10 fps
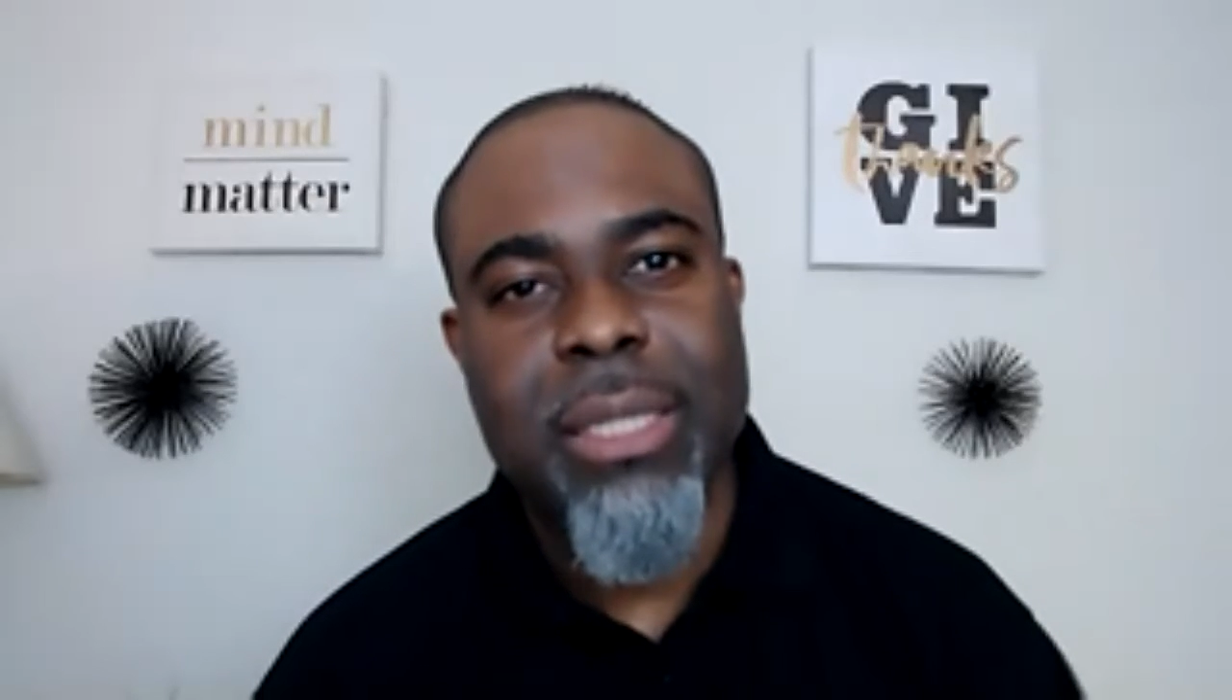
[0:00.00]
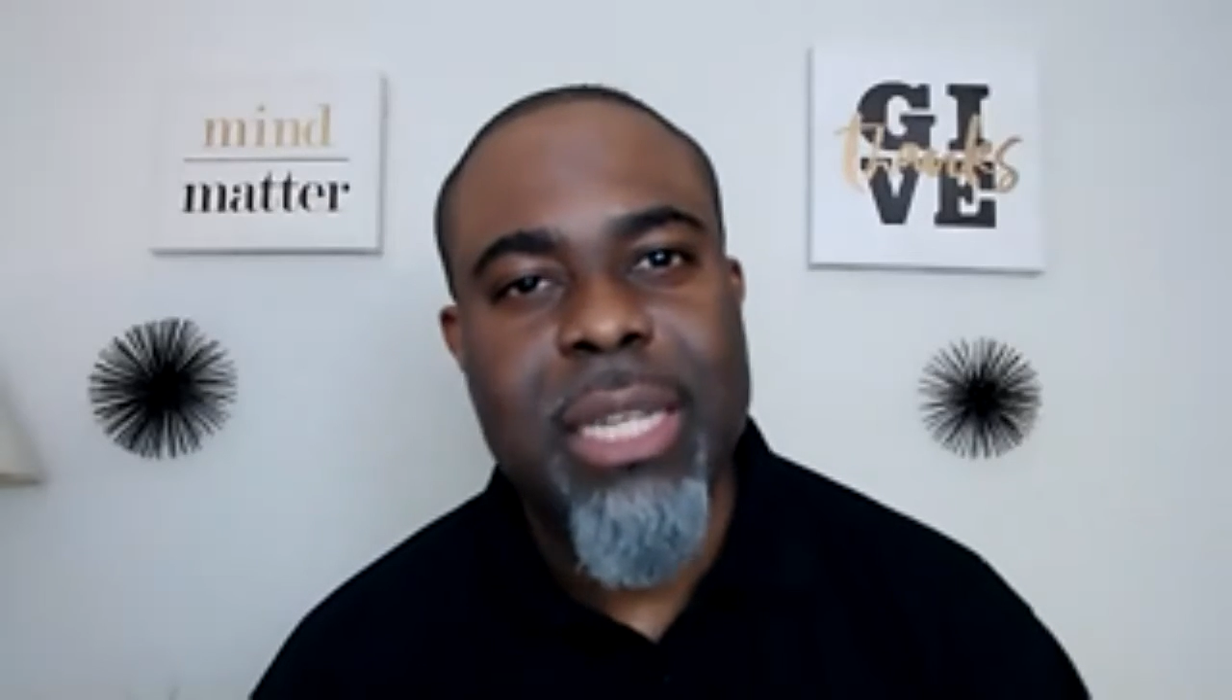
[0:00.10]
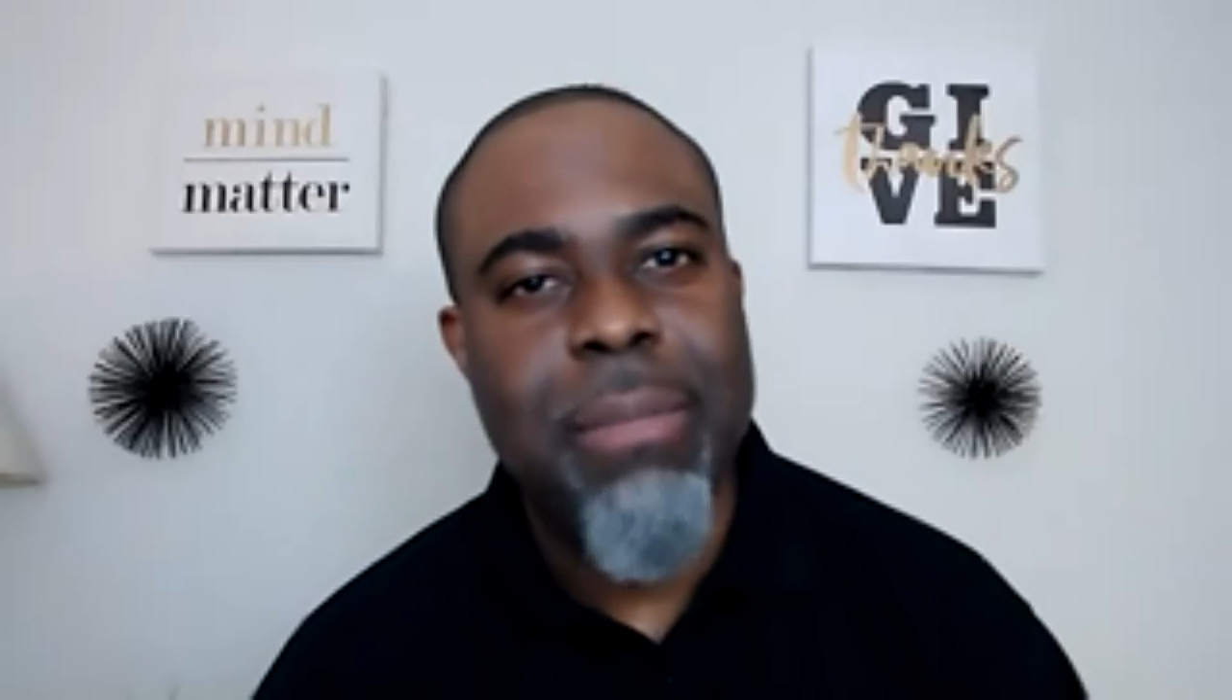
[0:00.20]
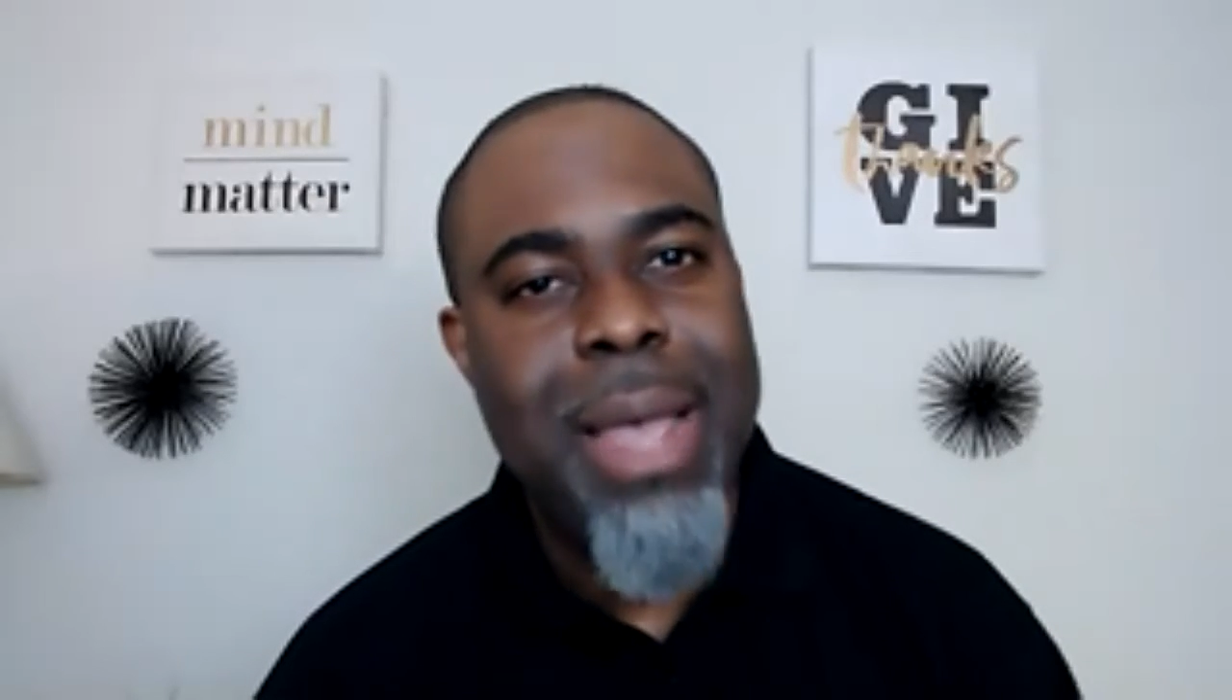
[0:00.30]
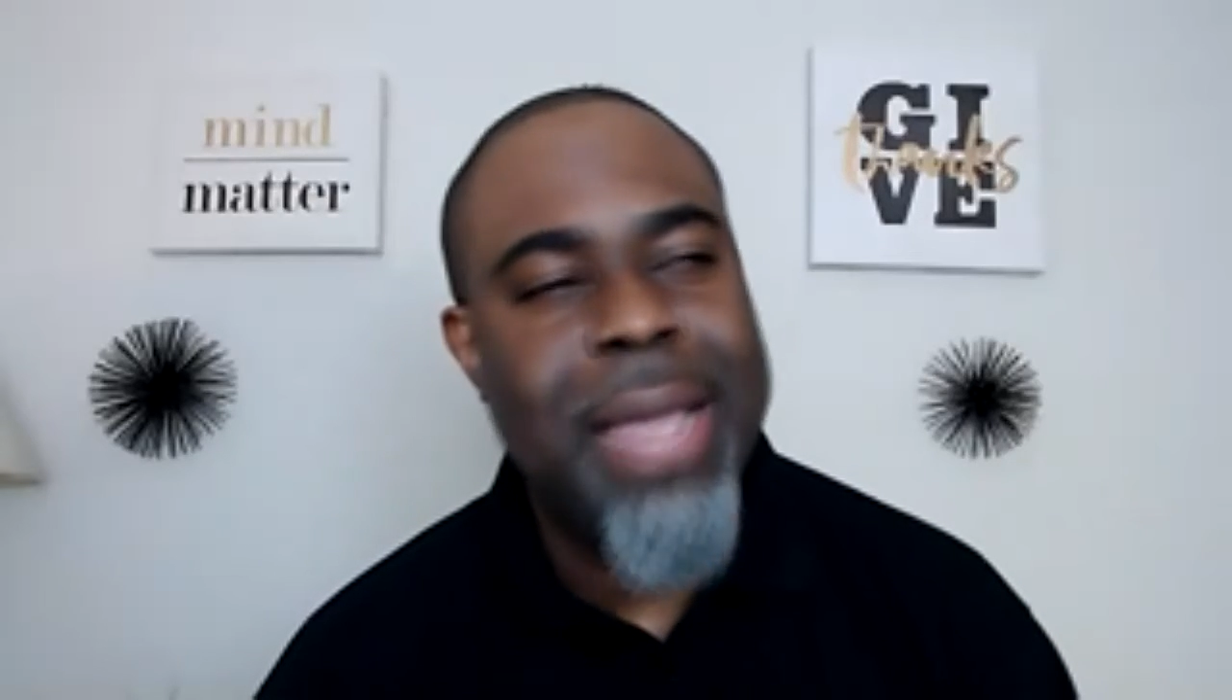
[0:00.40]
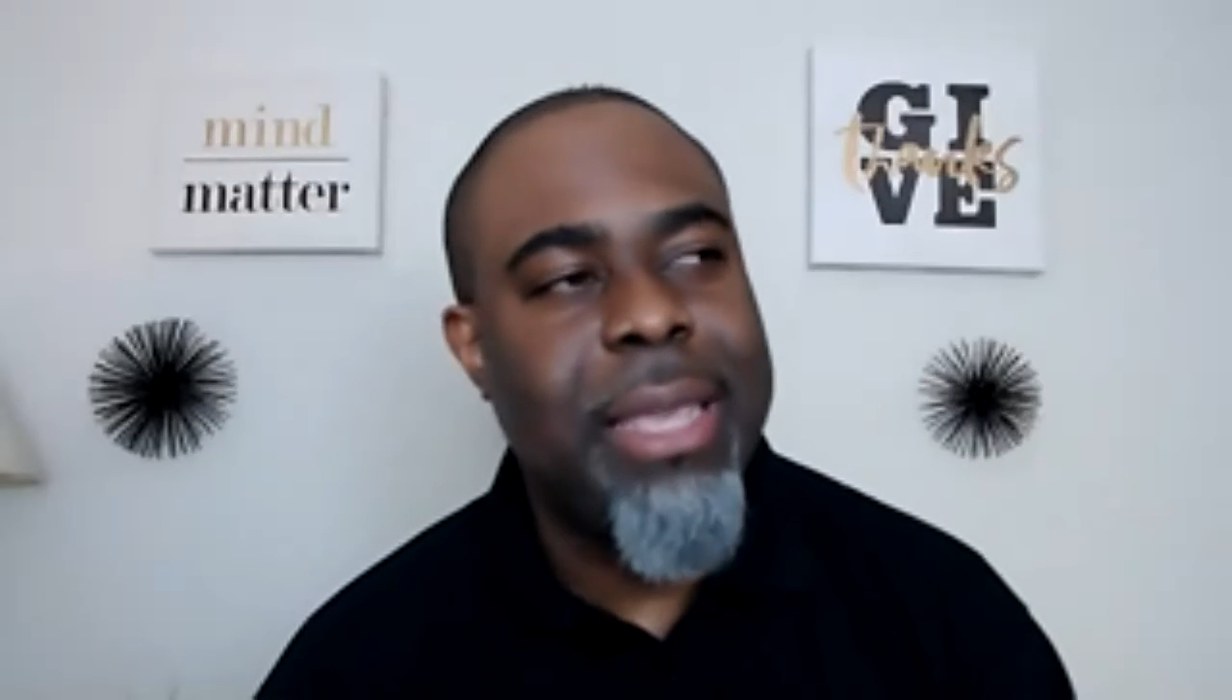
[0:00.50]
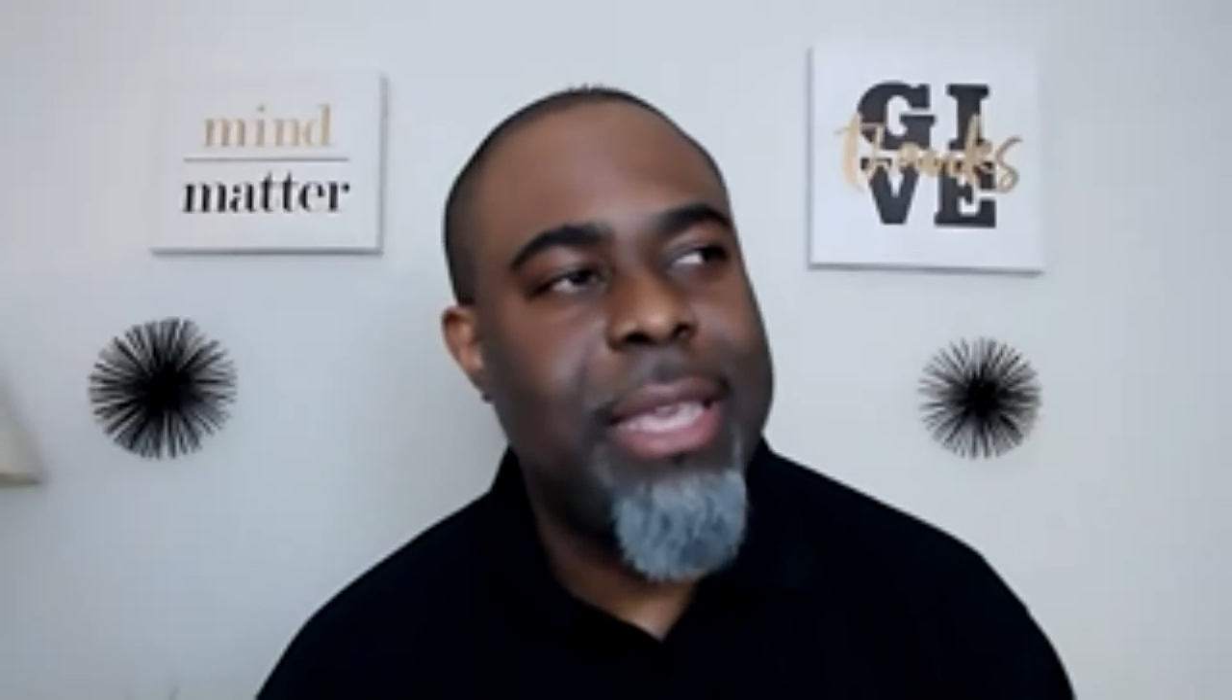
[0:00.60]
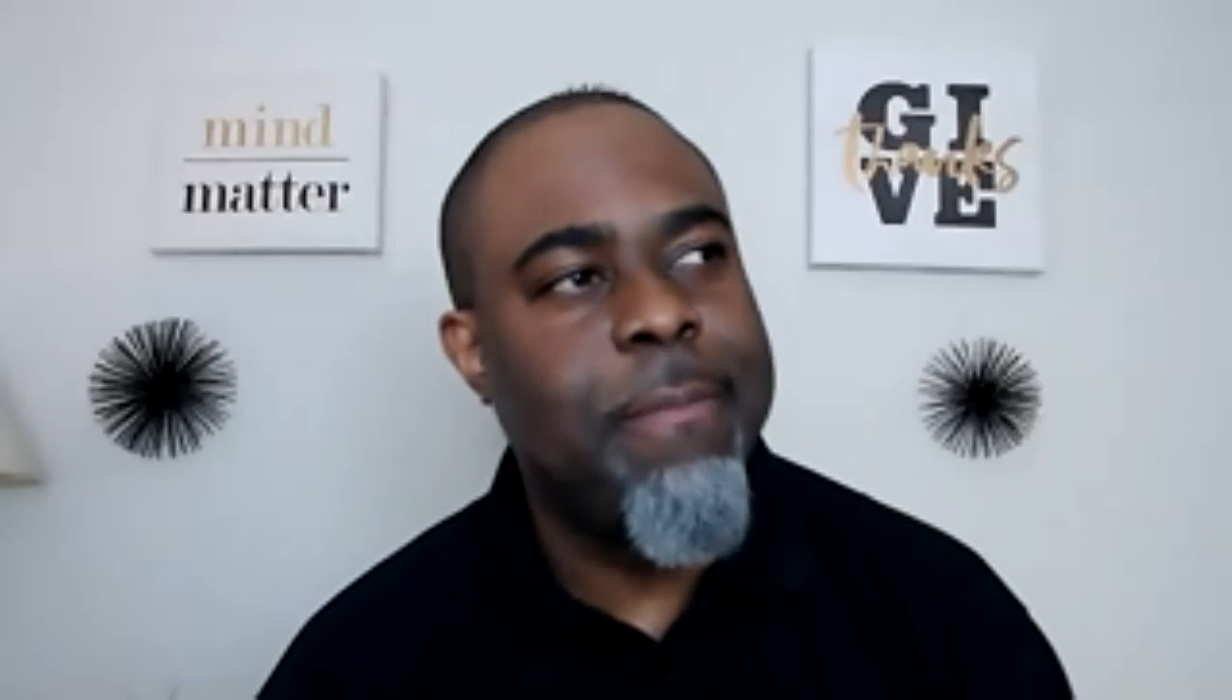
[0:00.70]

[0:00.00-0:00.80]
Tim Mackie,